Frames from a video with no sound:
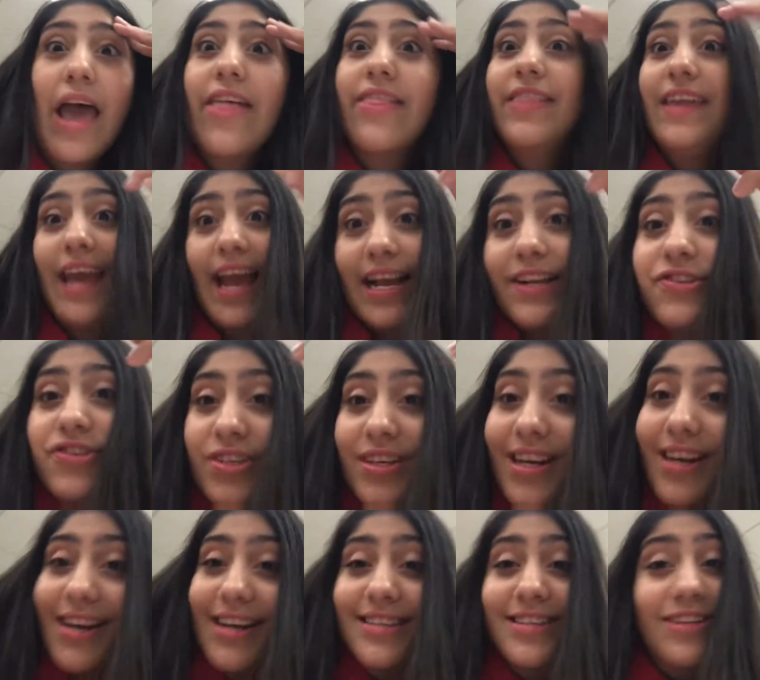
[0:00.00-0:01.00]
The
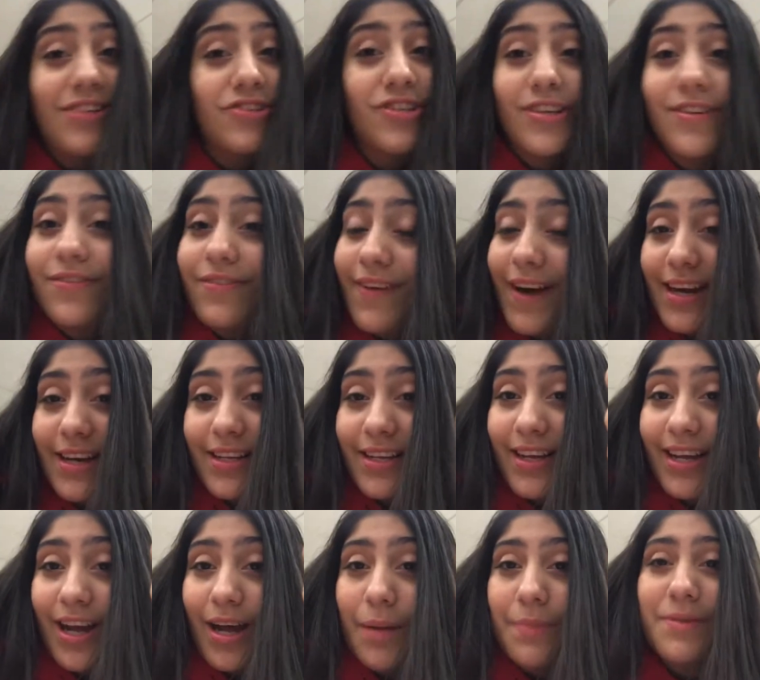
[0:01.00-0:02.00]
engineering teacher
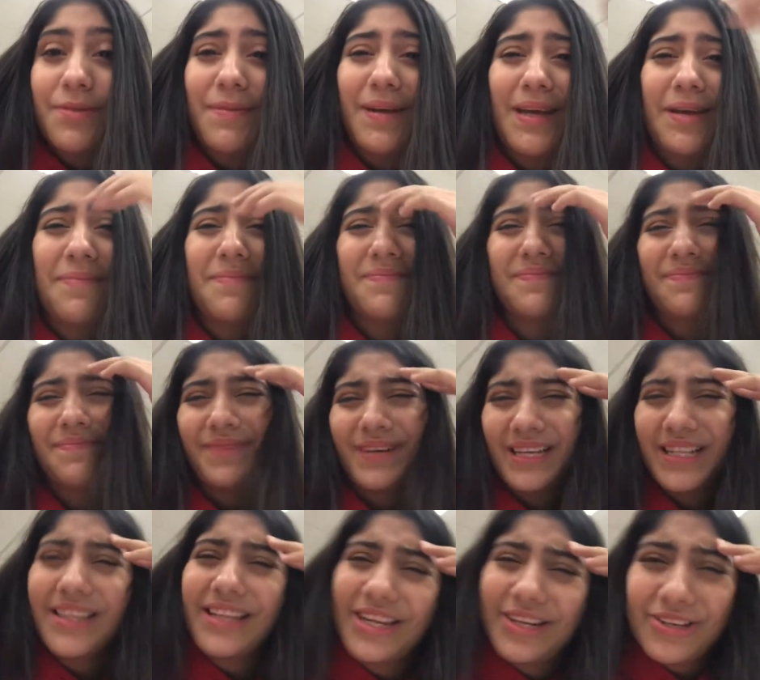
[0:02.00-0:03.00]
finally helped me, but a
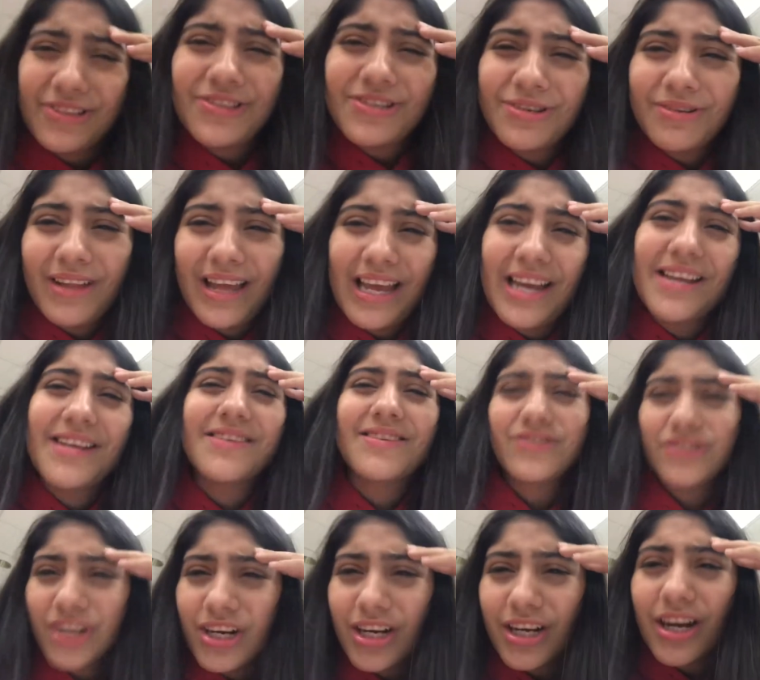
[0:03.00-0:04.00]
little too late,
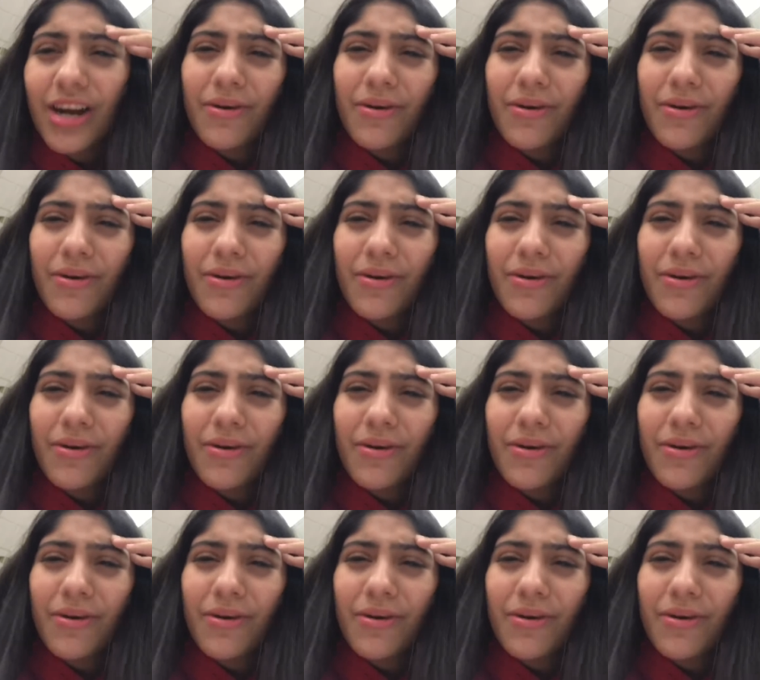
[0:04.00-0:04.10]
sir.